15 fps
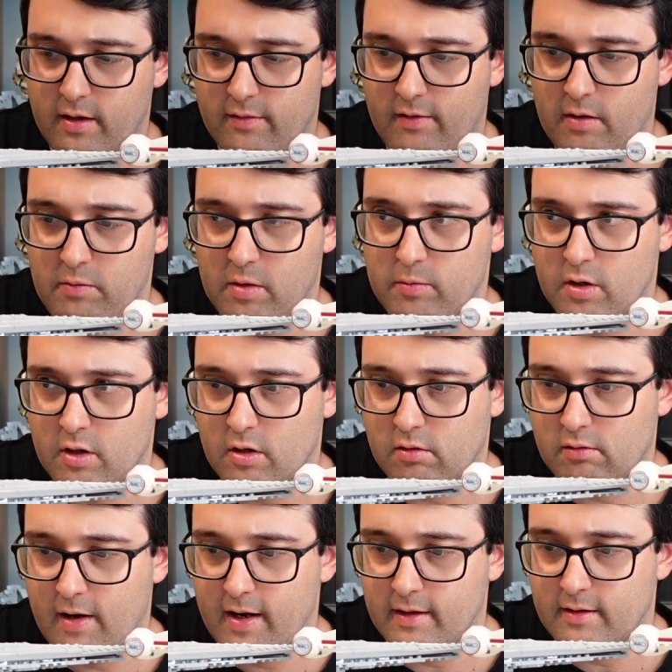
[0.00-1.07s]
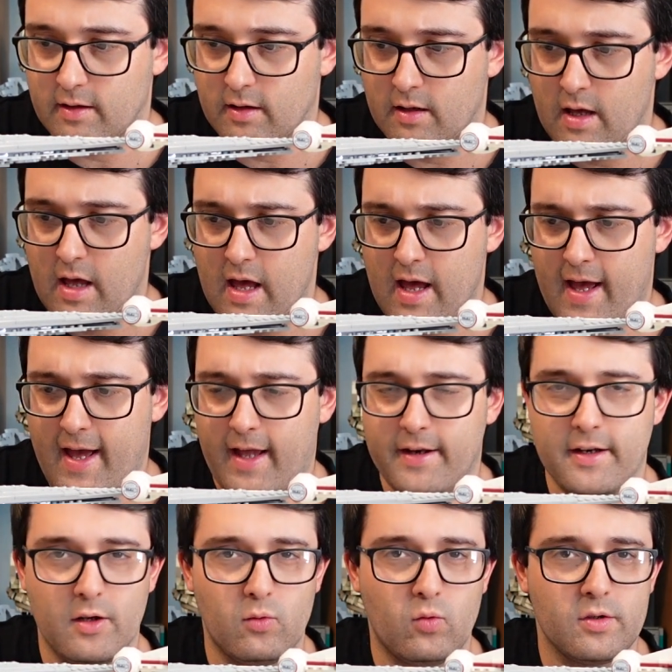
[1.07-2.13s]
if I remember correct,
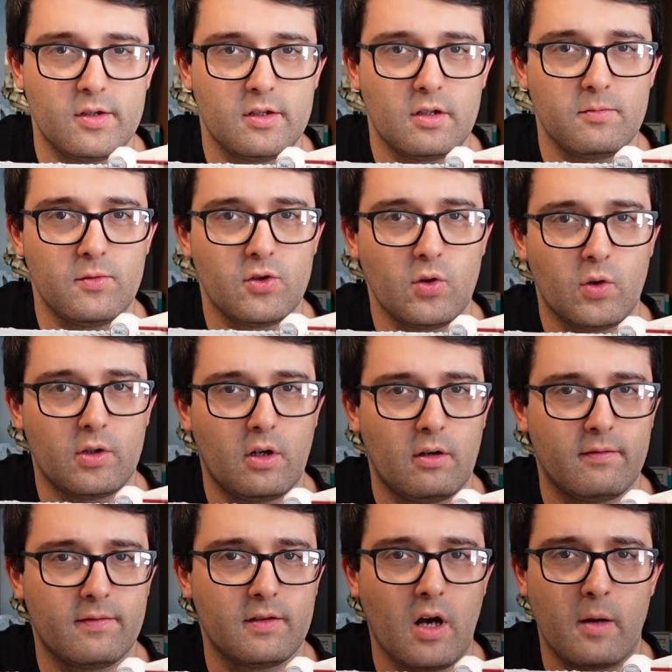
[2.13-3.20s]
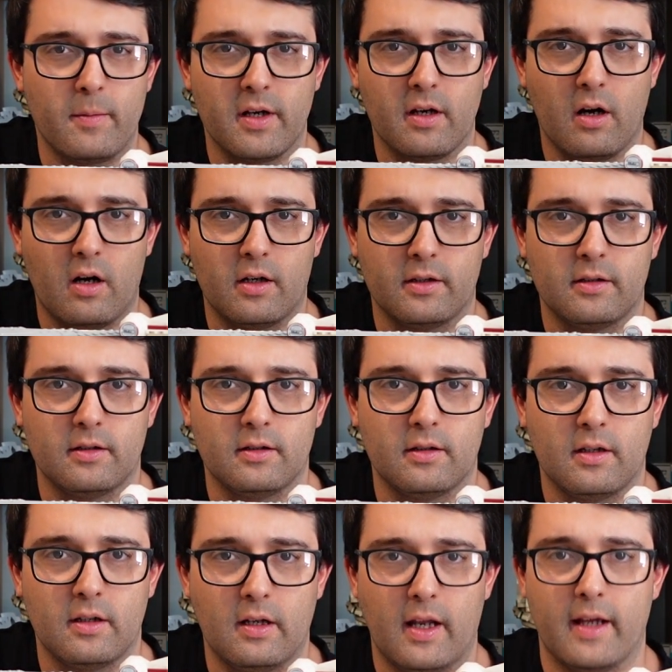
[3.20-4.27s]
and it was some sort of Comic-Con
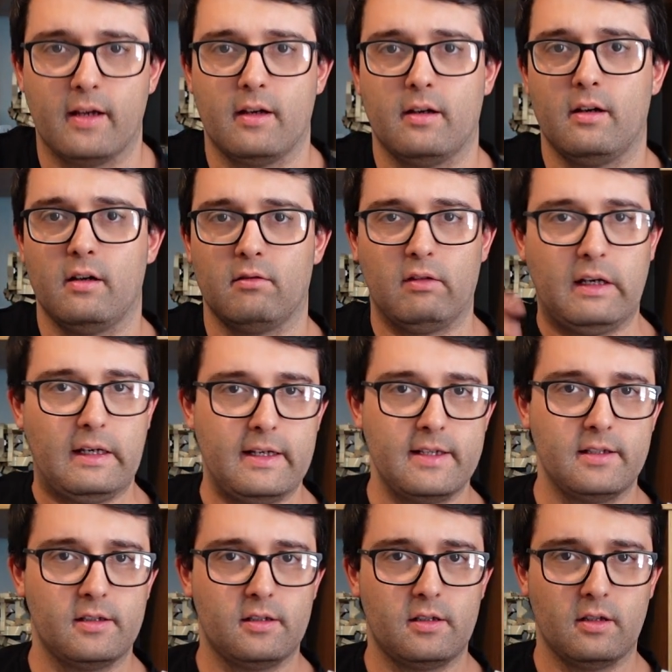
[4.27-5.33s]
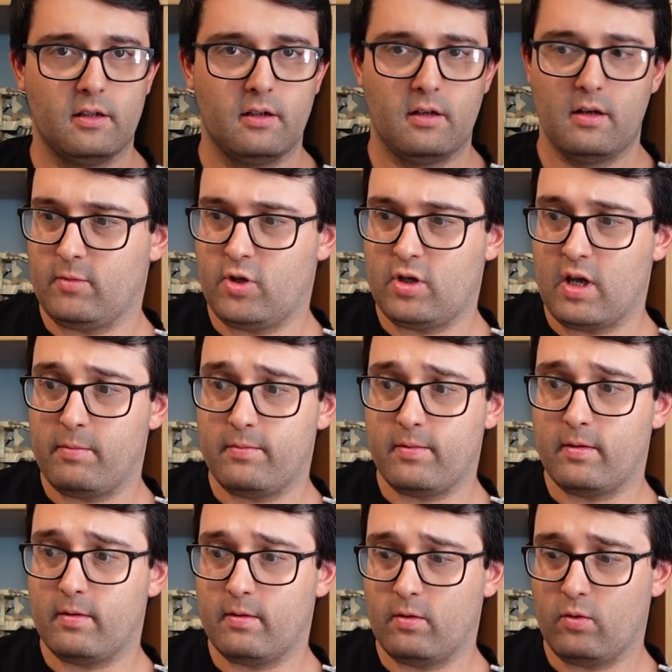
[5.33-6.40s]
like released ship
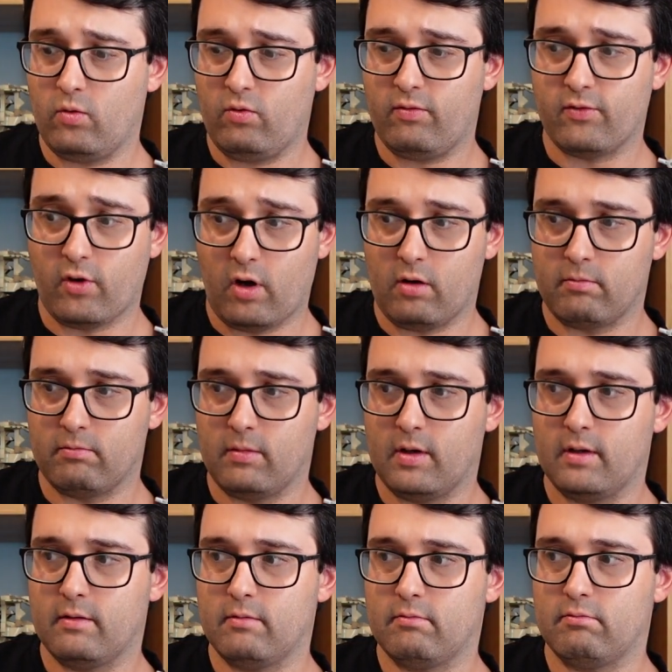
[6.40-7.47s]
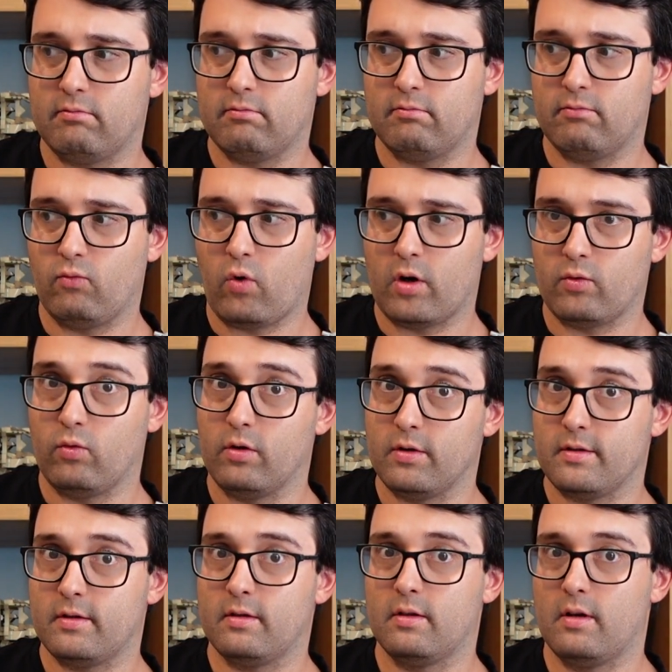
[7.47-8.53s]
from what
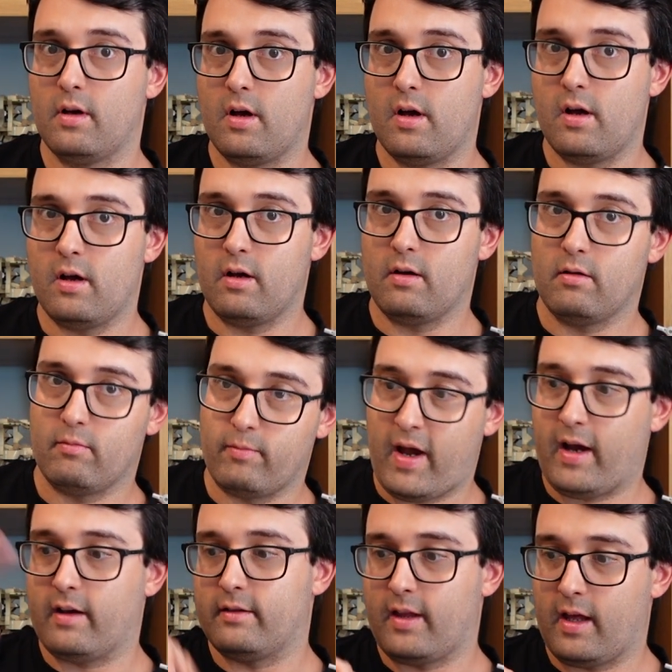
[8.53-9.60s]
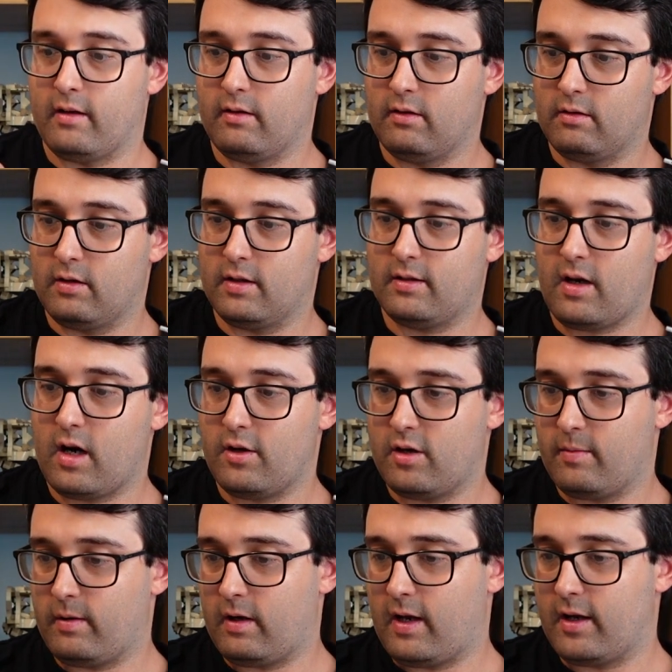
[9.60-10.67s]
was back then the
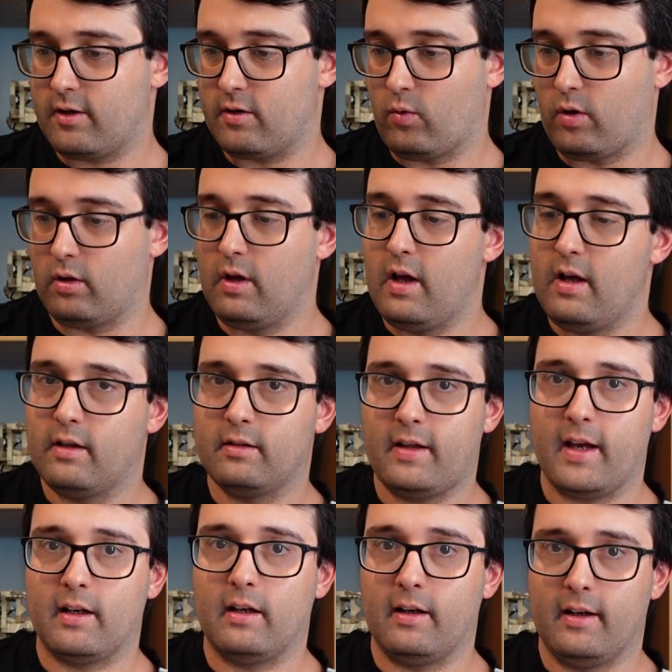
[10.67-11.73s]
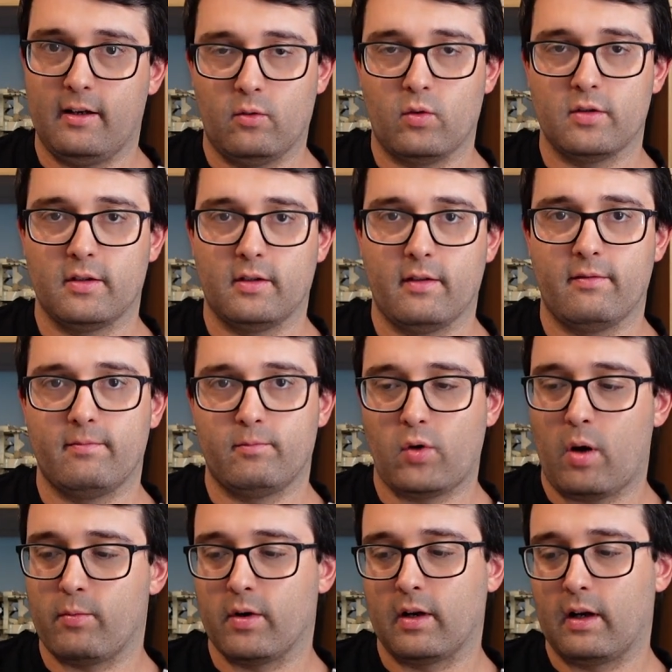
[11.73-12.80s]
Starship collection. Well, technically there wasn't a
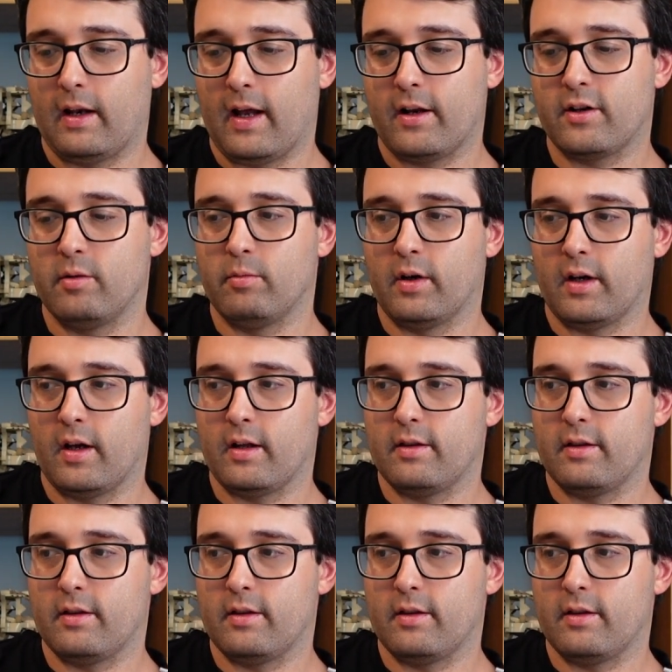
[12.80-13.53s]
proper collection, but